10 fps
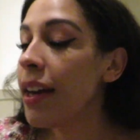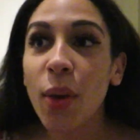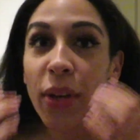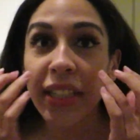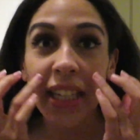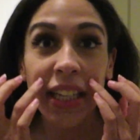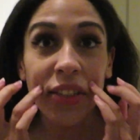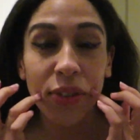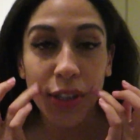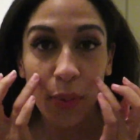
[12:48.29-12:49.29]
So when tickets
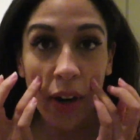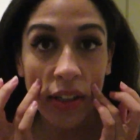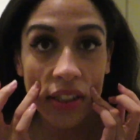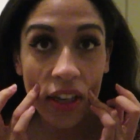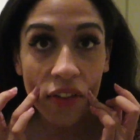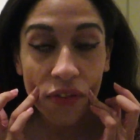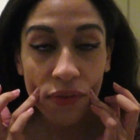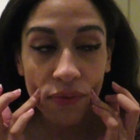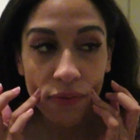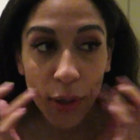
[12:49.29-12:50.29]
first went on sale
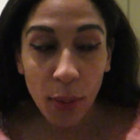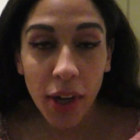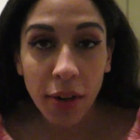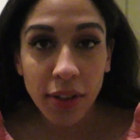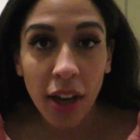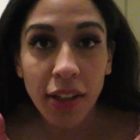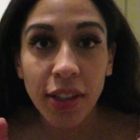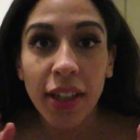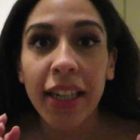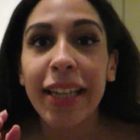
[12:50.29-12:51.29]
for Wonho's concert,